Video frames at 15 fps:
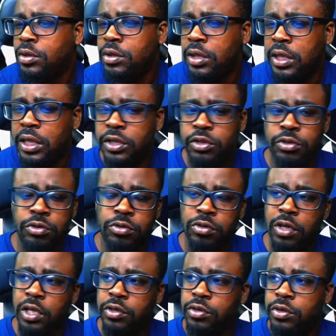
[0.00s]
Hansel and
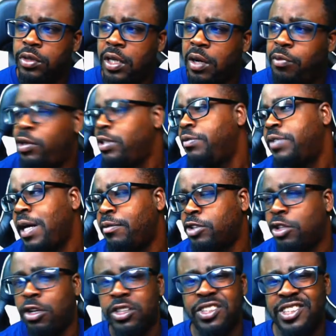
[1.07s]
Gretel. I wonder if that was
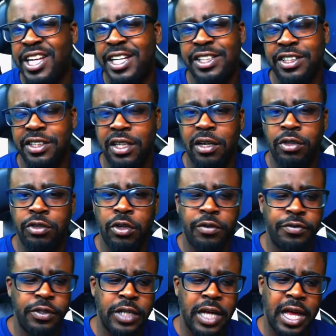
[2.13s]
all the stages. I don't know if
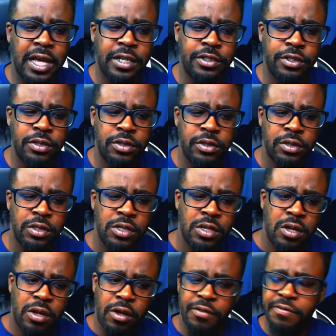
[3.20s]
you guys
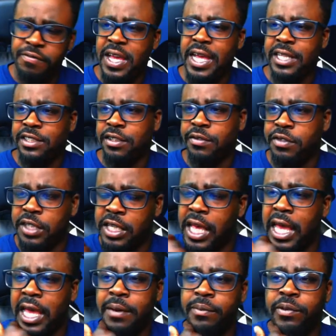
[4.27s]
are fans of the game.